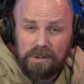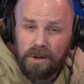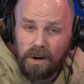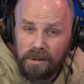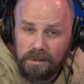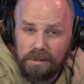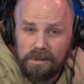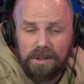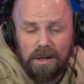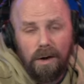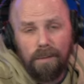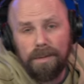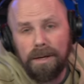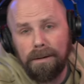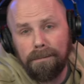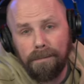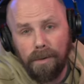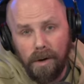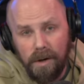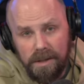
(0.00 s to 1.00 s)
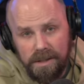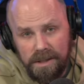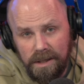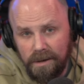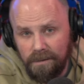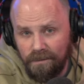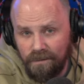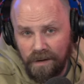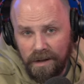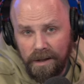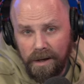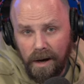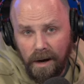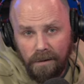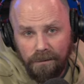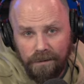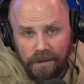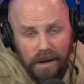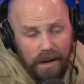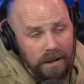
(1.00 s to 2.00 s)
You could also tell me in person in
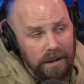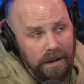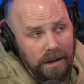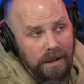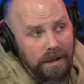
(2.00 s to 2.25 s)
Philadelphia.